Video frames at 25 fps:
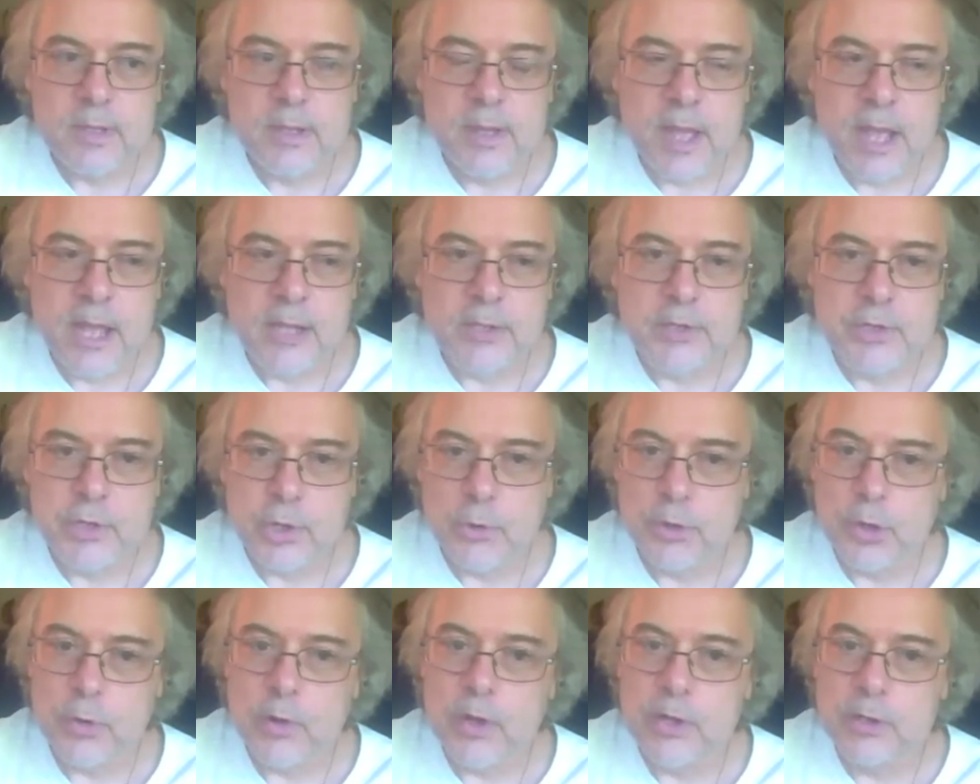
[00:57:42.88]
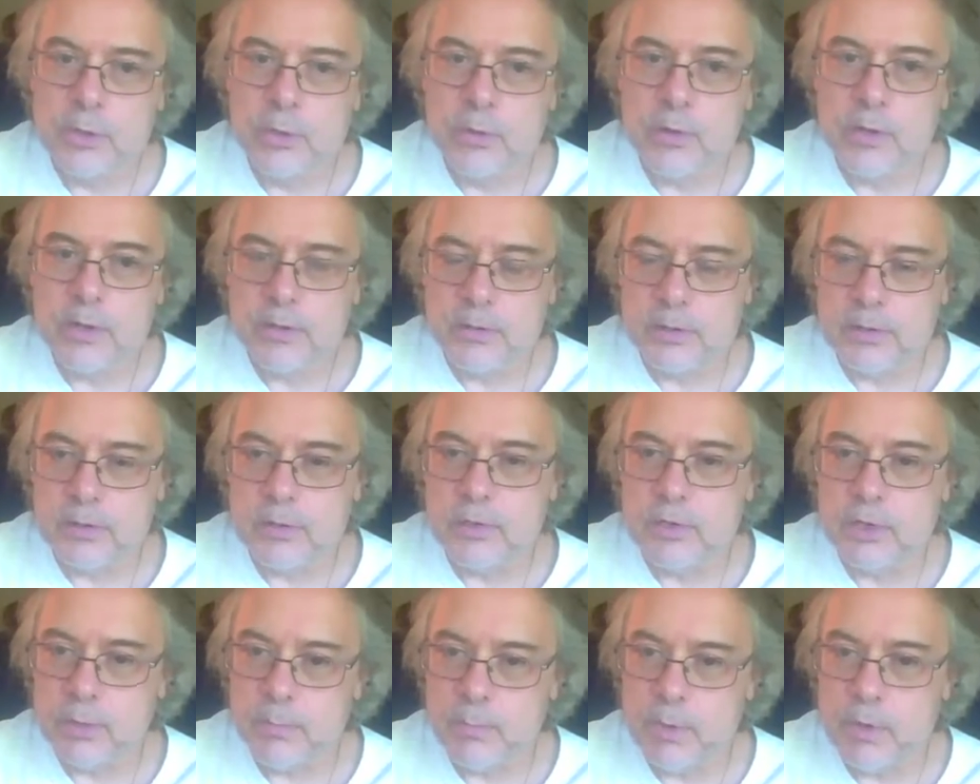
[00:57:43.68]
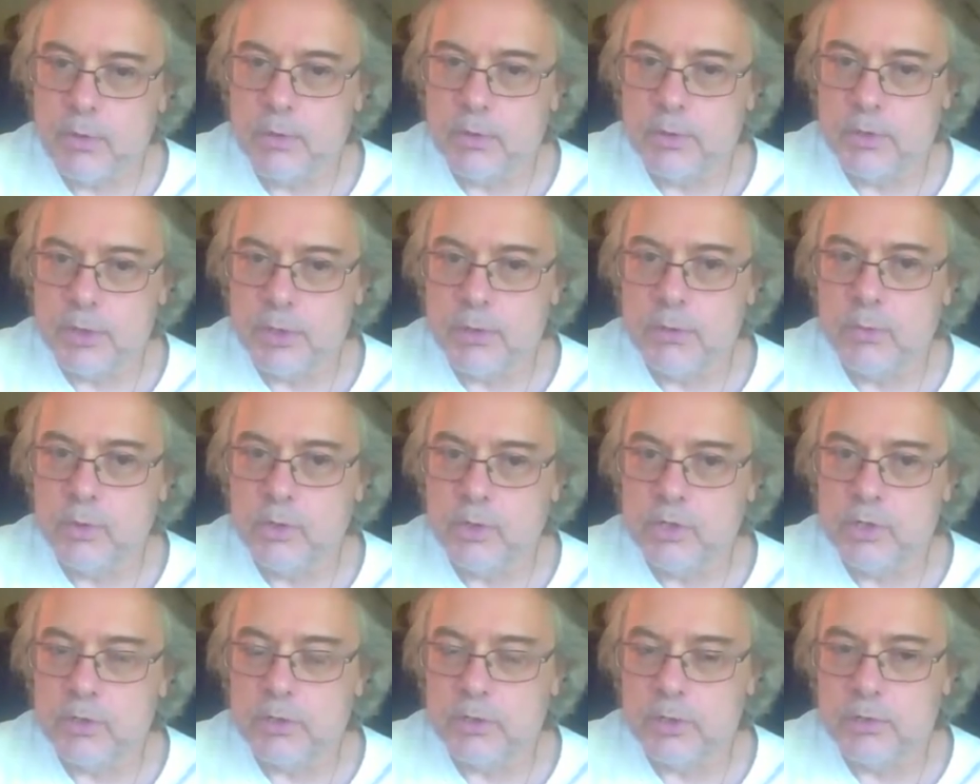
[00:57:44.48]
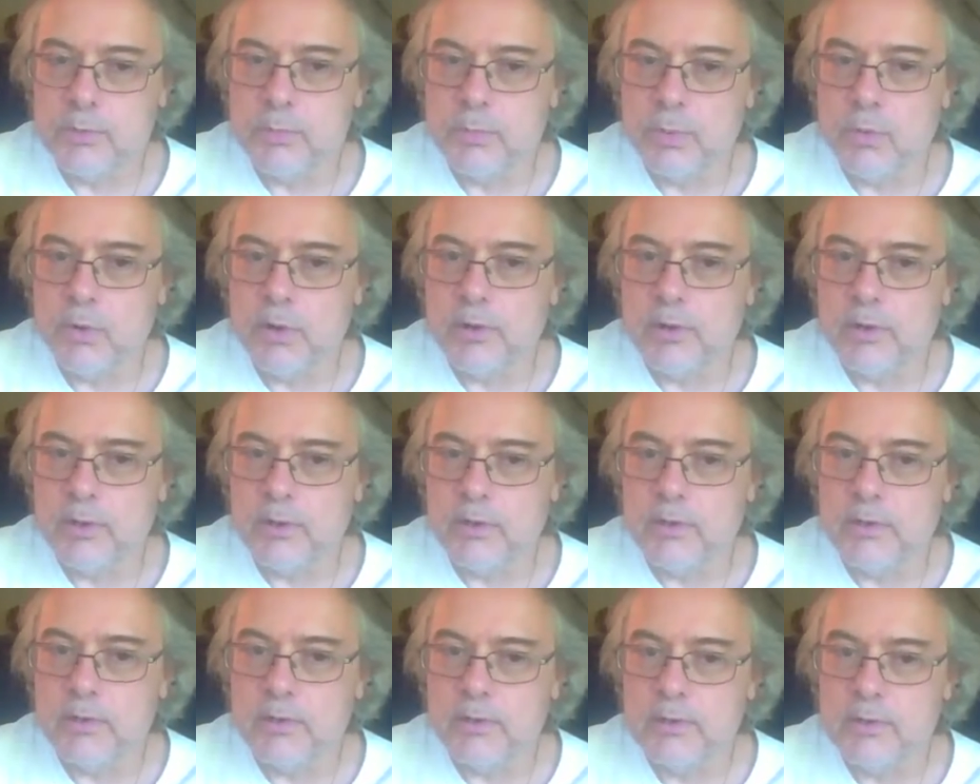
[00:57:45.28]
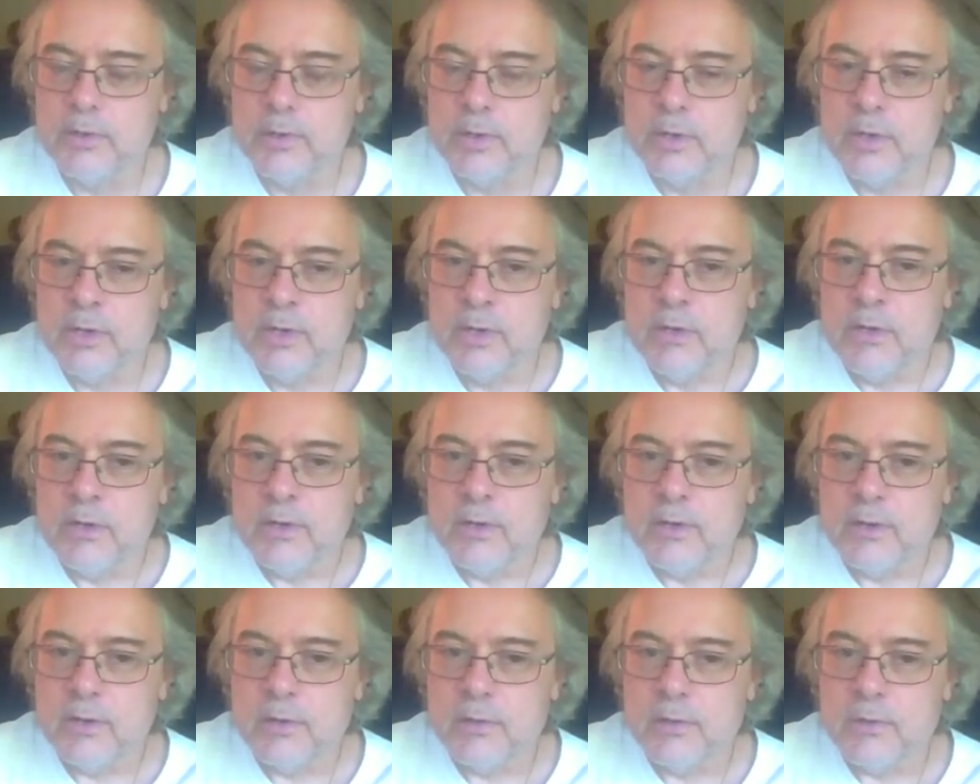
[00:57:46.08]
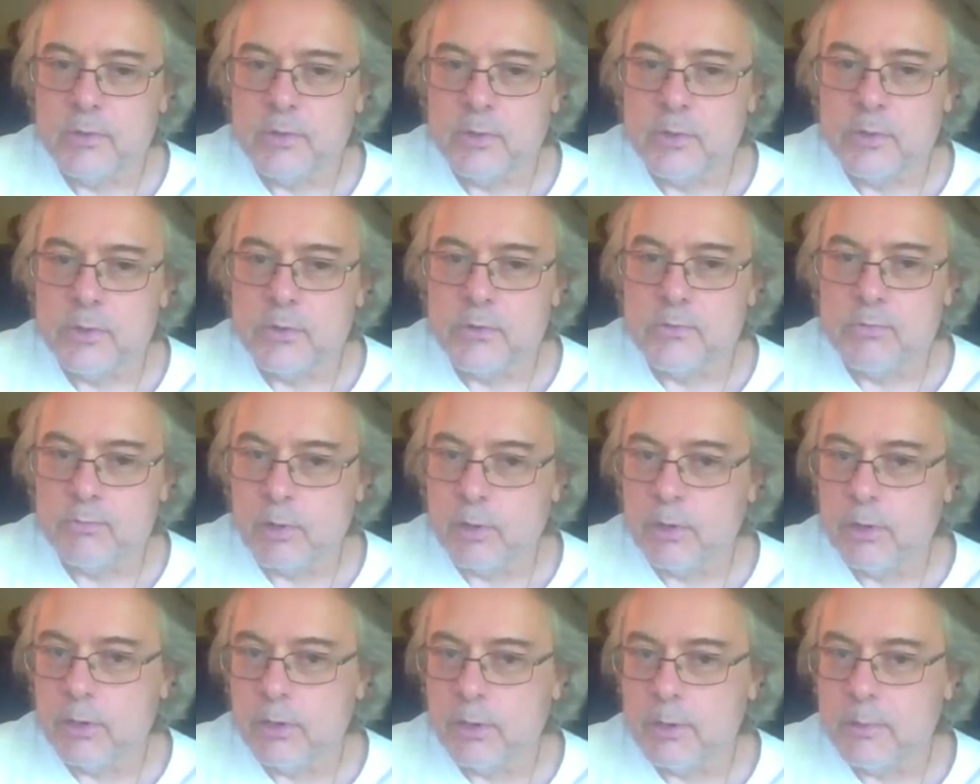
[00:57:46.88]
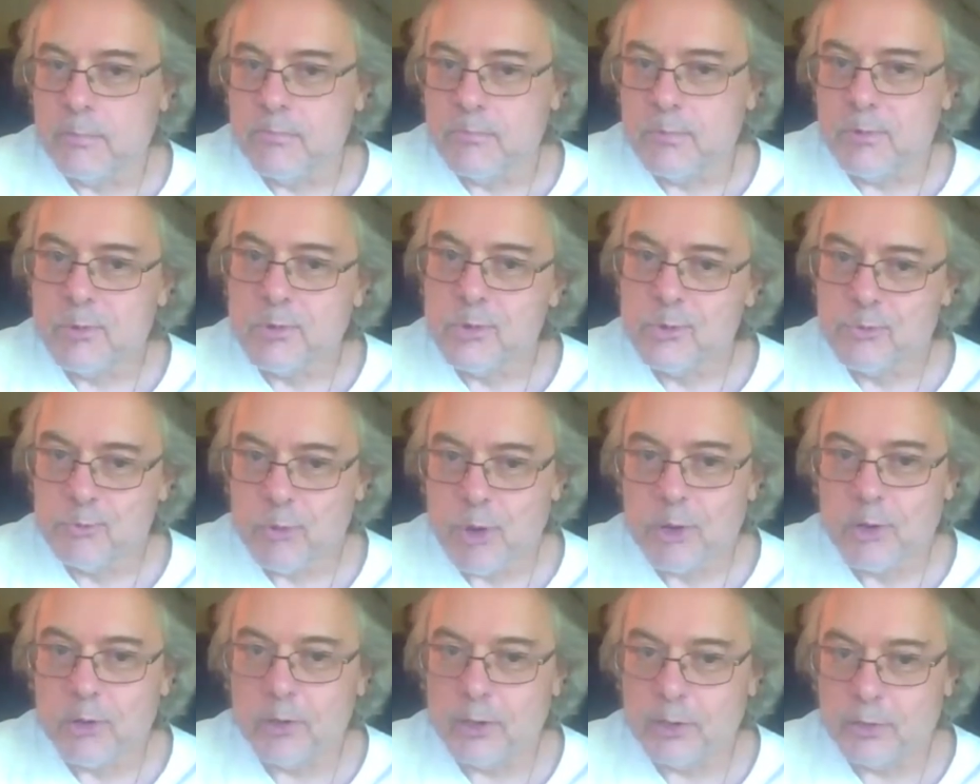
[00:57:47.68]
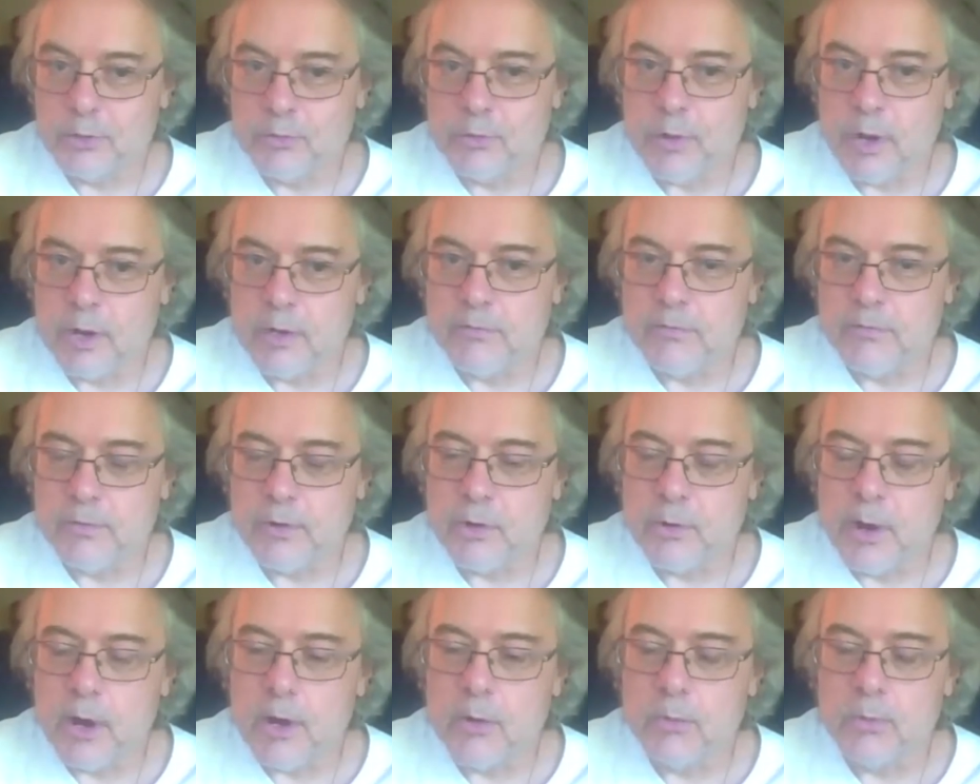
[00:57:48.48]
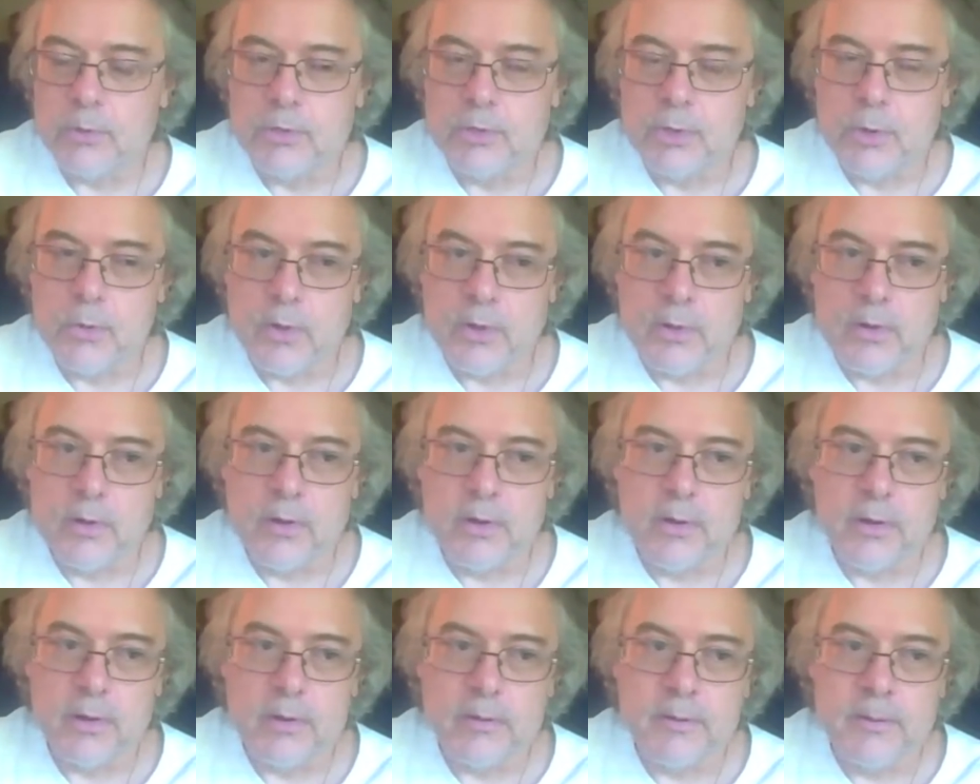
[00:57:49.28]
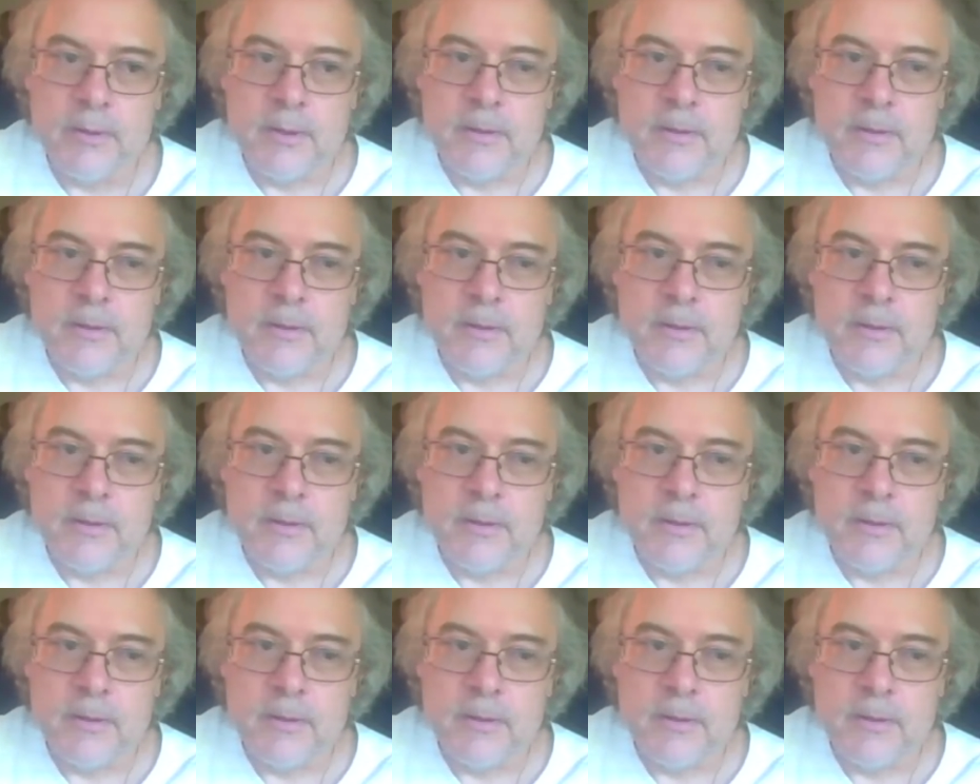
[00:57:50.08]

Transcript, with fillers: And so they're entering into this community, which at this point is, is, is really struggling, trying to figure out what's going on.